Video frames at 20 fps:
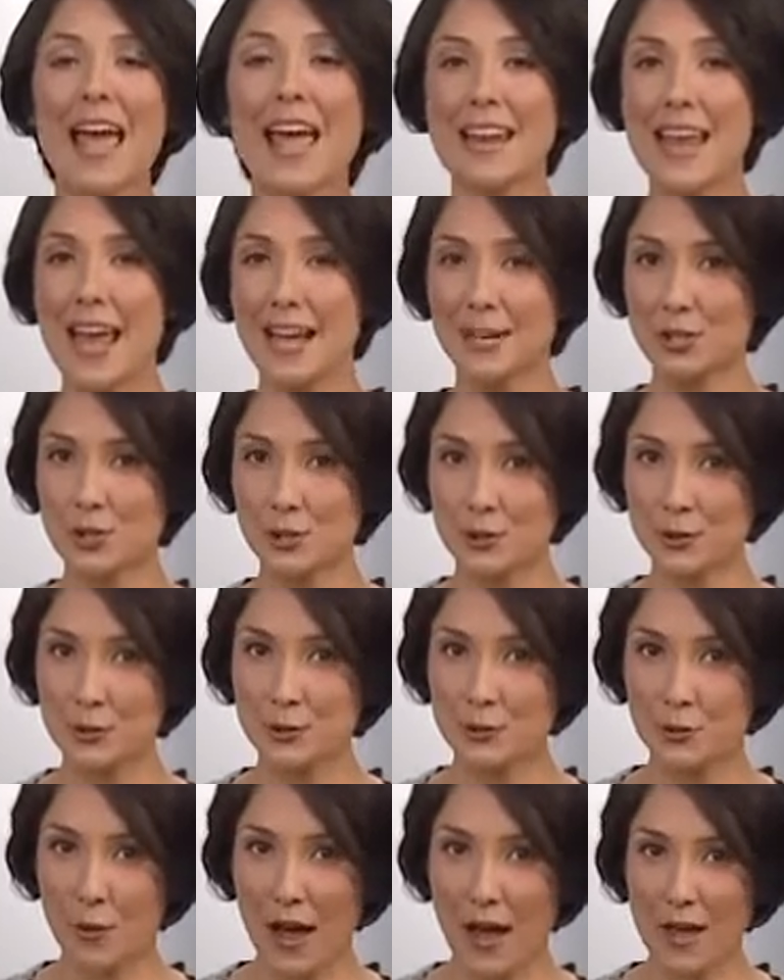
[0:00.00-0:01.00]
an external
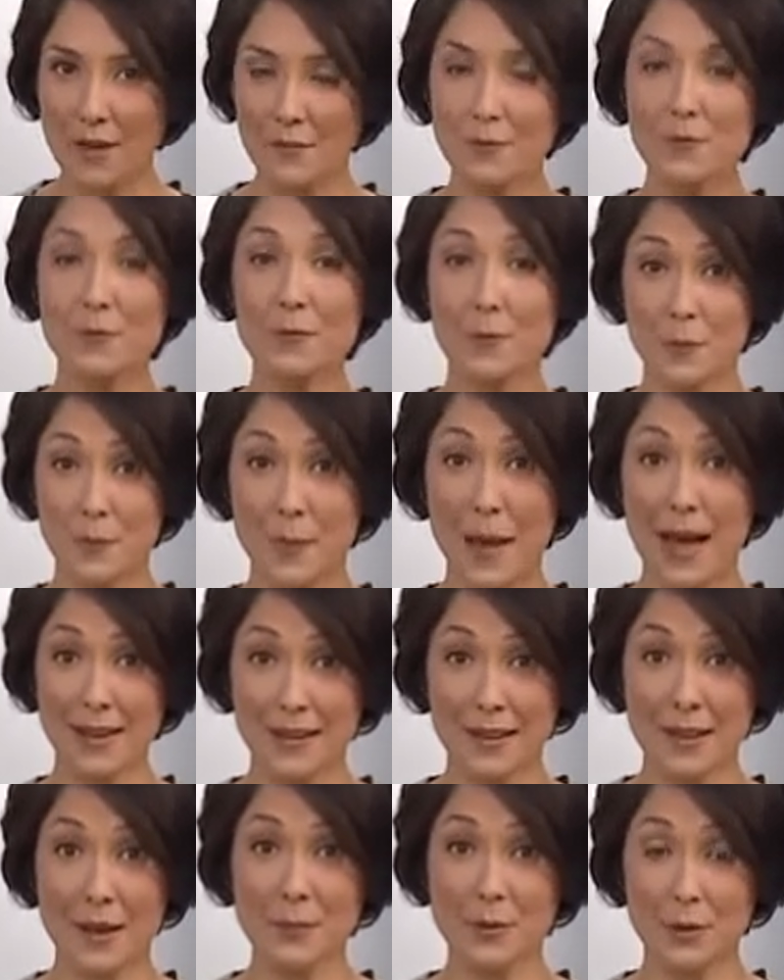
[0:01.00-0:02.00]
drive for
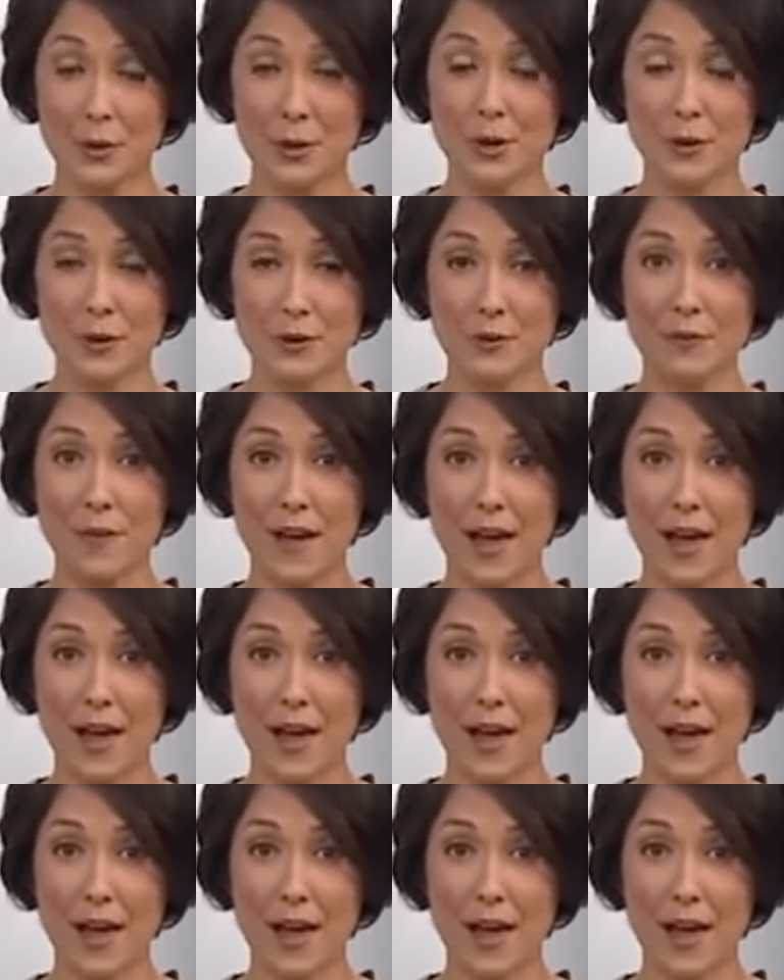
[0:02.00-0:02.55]
backing up your current